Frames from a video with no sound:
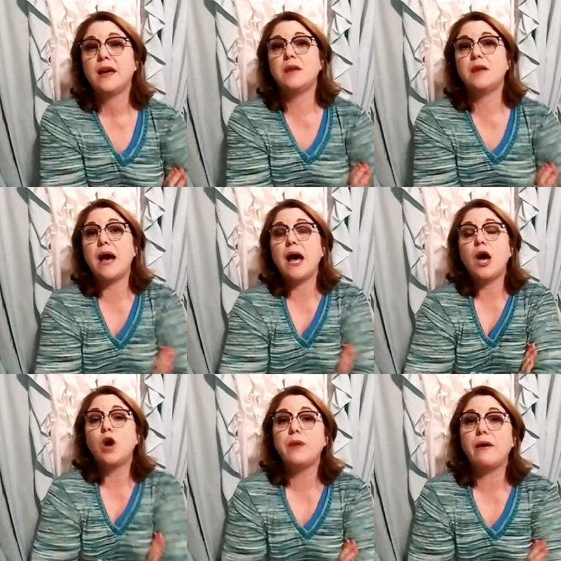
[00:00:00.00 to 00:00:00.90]
Um, I
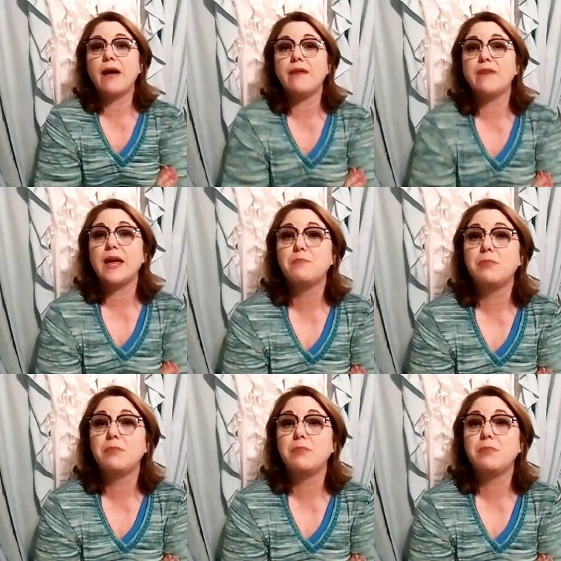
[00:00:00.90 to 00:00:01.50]
hope y'all have a